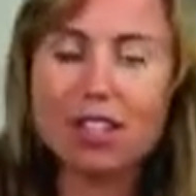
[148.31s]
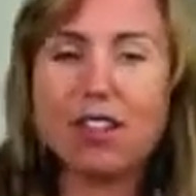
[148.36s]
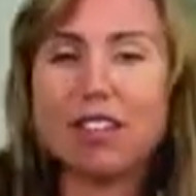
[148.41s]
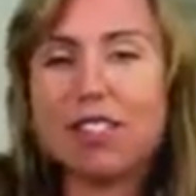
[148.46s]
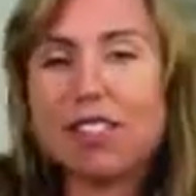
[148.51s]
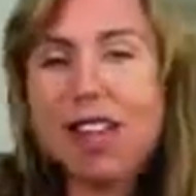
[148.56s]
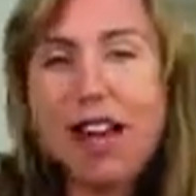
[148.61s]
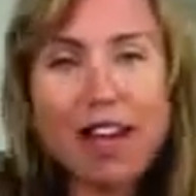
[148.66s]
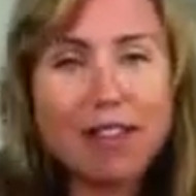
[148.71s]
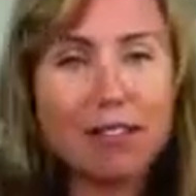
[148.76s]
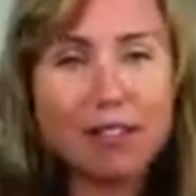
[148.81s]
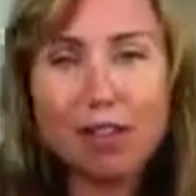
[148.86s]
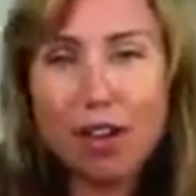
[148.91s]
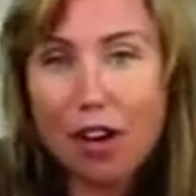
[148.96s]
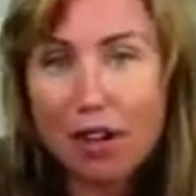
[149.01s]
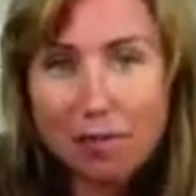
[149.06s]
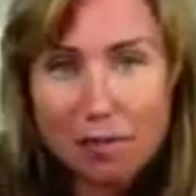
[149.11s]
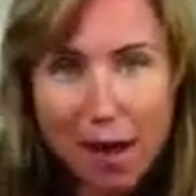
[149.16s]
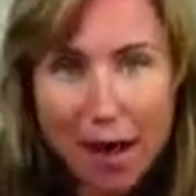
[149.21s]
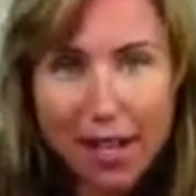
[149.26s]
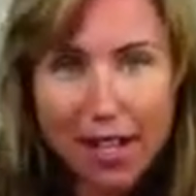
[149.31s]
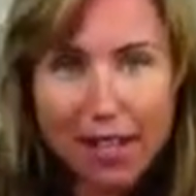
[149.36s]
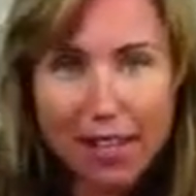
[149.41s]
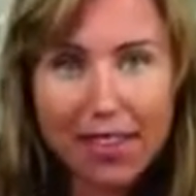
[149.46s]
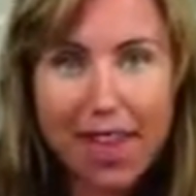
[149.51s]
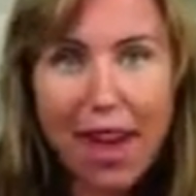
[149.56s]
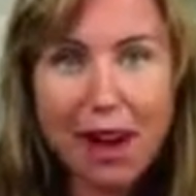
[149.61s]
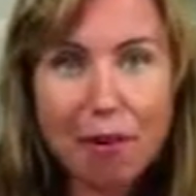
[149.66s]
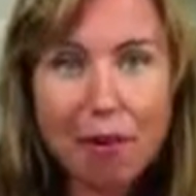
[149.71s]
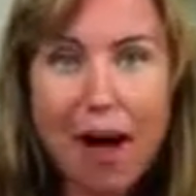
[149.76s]
So I save a lot of money
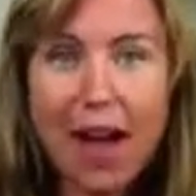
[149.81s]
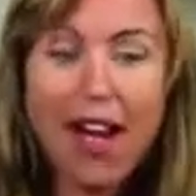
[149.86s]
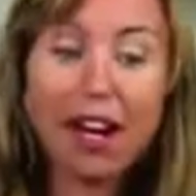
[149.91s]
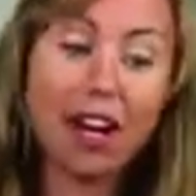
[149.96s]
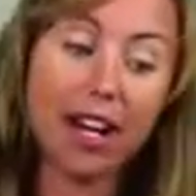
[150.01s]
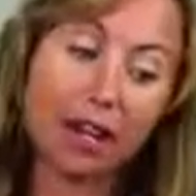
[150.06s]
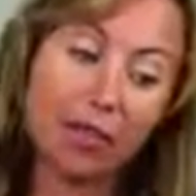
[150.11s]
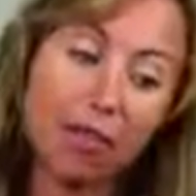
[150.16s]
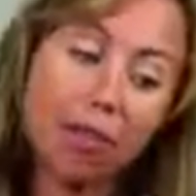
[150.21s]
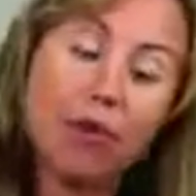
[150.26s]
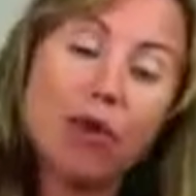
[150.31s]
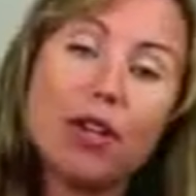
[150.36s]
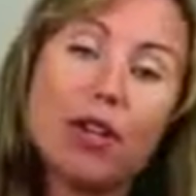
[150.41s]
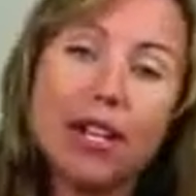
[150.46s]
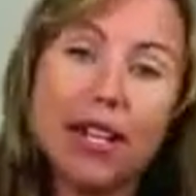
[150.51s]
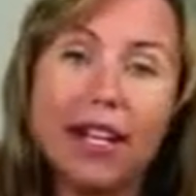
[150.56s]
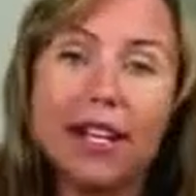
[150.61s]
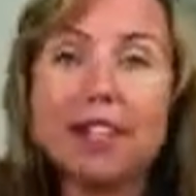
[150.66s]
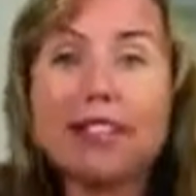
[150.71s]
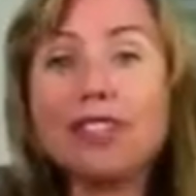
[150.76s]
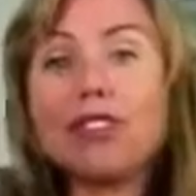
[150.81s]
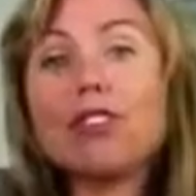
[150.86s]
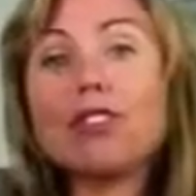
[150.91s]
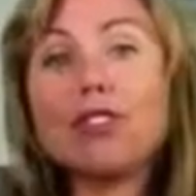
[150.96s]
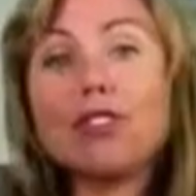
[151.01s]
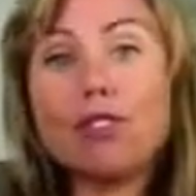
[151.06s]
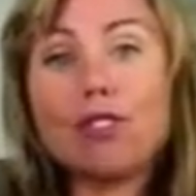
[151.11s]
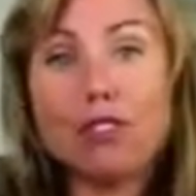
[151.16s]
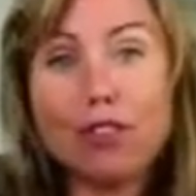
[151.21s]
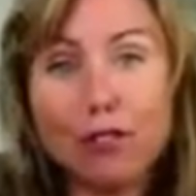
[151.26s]
that way, and I can put it
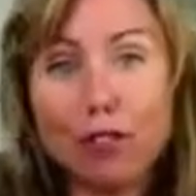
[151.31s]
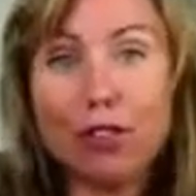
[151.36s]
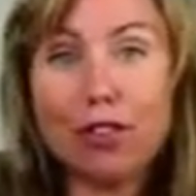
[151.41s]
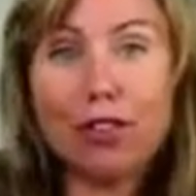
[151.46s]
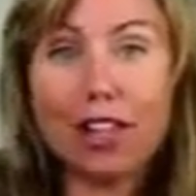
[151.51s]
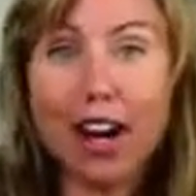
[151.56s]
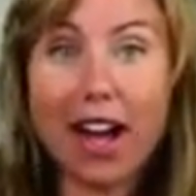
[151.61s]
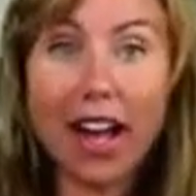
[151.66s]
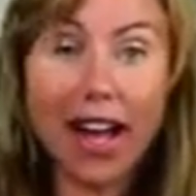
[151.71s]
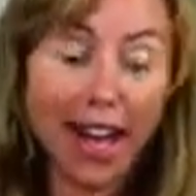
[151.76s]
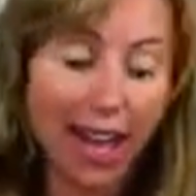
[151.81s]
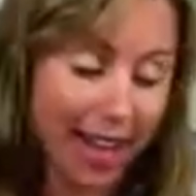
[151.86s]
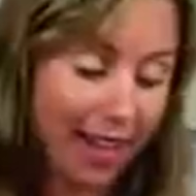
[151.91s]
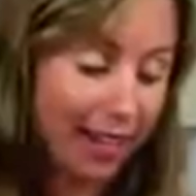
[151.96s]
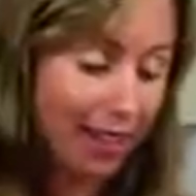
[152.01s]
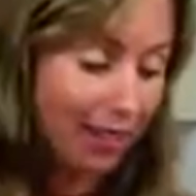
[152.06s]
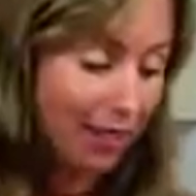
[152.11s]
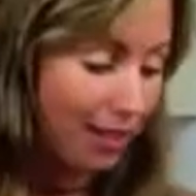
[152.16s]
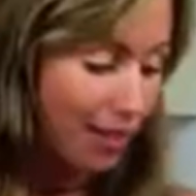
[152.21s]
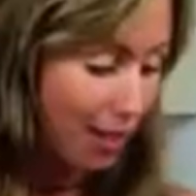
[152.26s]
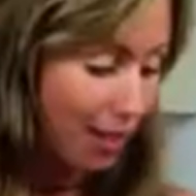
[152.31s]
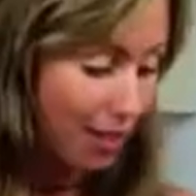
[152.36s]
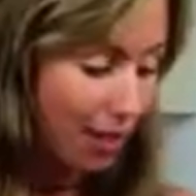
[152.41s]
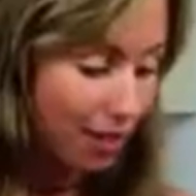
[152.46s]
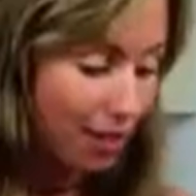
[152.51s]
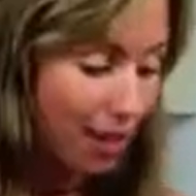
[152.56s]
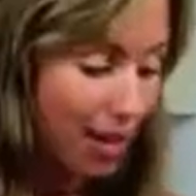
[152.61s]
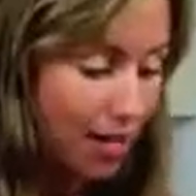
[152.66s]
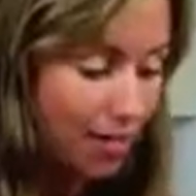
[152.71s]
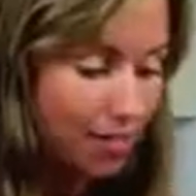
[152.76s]
into the food that I eat.
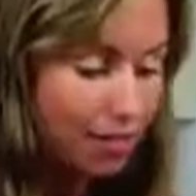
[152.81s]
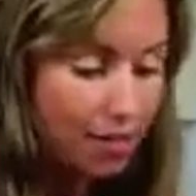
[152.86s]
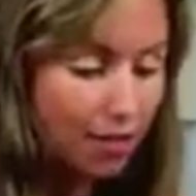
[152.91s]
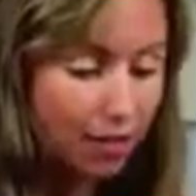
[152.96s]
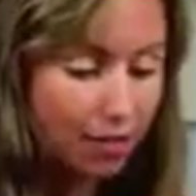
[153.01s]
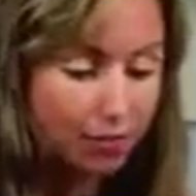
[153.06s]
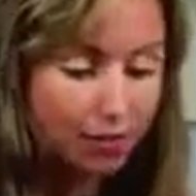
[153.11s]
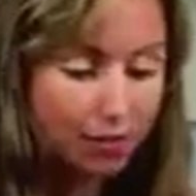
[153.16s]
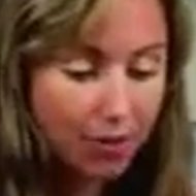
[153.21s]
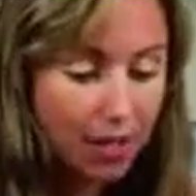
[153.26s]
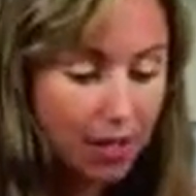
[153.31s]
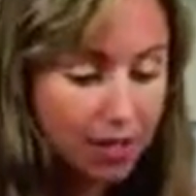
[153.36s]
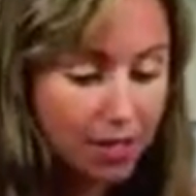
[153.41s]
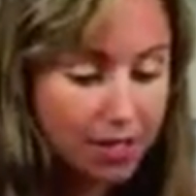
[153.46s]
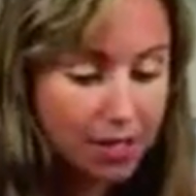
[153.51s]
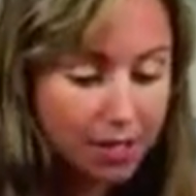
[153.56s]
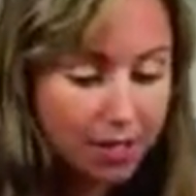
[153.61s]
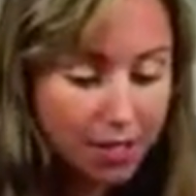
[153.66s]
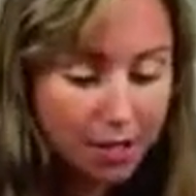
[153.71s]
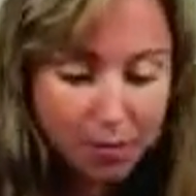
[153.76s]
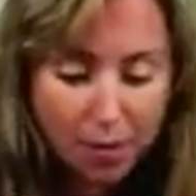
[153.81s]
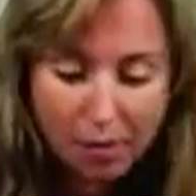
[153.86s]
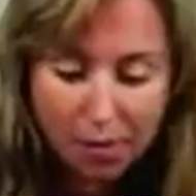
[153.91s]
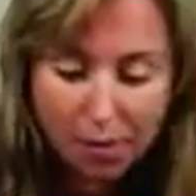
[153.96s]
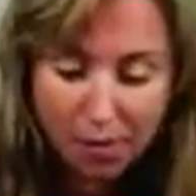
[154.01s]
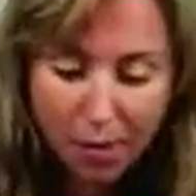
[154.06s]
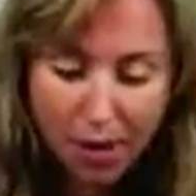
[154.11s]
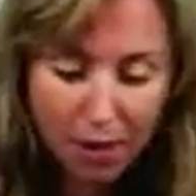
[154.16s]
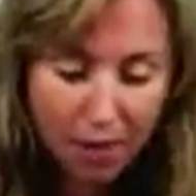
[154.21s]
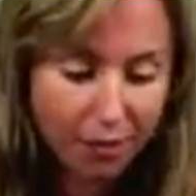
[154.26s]
Alright, so this is going to be
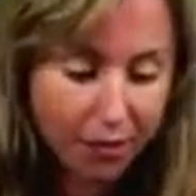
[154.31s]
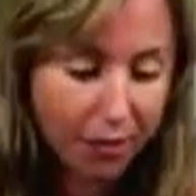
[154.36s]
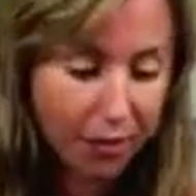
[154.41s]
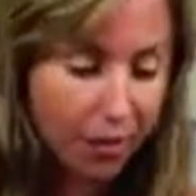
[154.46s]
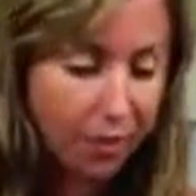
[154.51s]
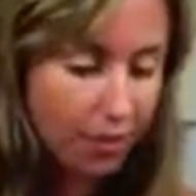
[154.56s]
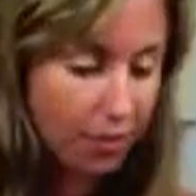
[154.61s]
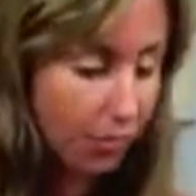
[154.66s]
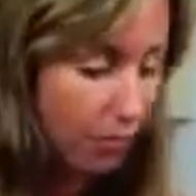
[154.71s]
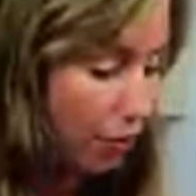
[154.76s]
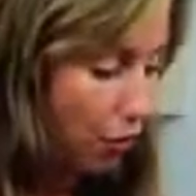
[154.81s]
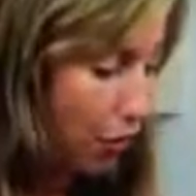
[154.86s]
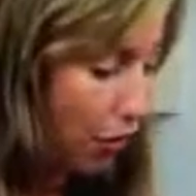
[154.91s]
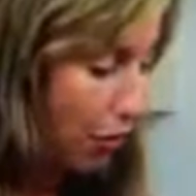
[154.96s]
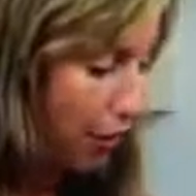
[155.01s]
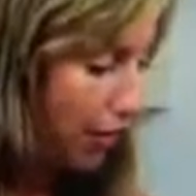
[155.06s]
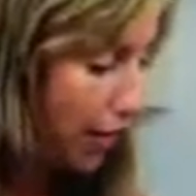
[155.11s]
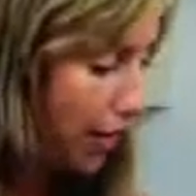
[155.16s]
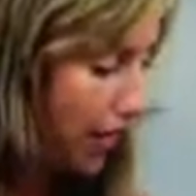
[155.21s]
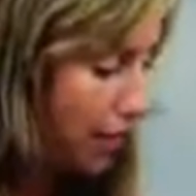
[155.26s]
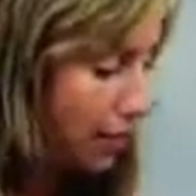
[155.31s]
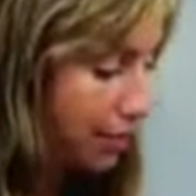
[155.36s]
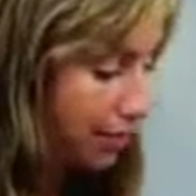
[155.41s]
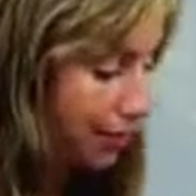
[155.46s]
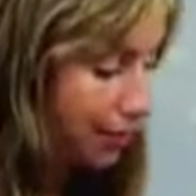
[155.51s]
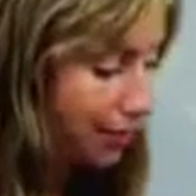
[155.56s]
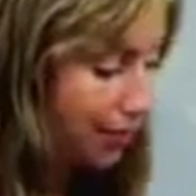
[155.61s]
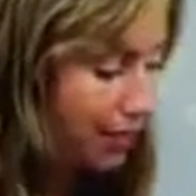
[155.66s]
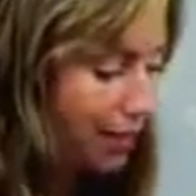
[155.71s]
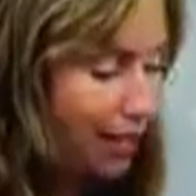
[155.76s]
my breakfast, four of these,
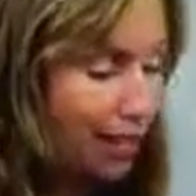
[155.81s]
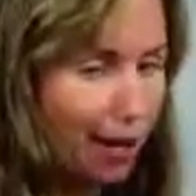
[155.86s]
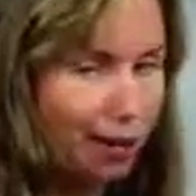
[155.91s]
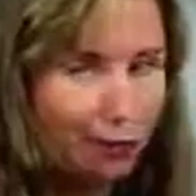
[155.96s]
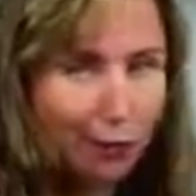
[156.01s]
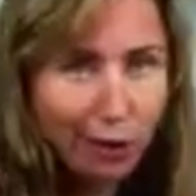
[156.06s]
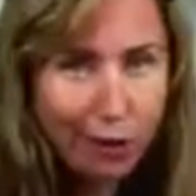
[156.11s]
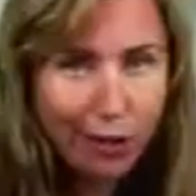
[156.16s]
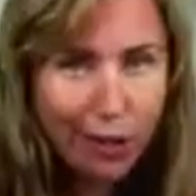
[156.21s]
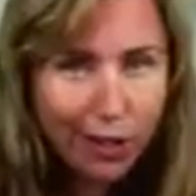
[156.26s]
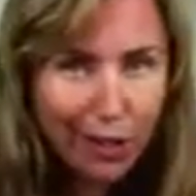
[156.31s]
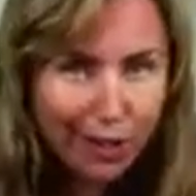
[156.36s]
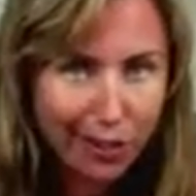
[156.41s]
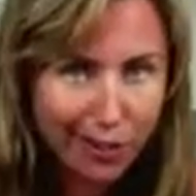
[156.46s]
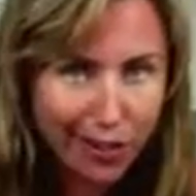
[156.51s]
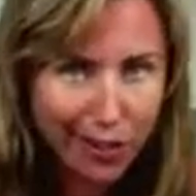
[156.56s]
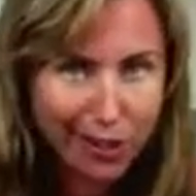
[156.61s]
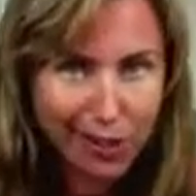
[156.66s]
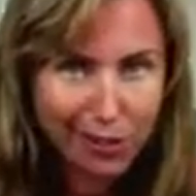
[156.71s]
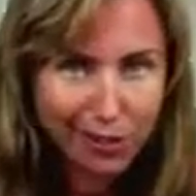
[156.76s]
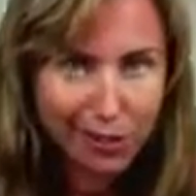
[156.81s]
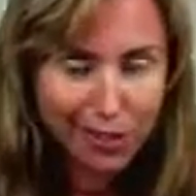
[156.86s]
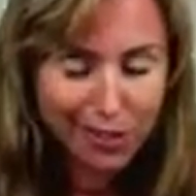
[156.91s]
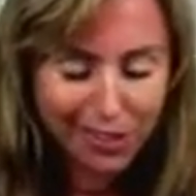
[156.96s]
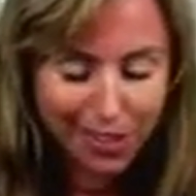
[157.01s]
yeah, I've already got into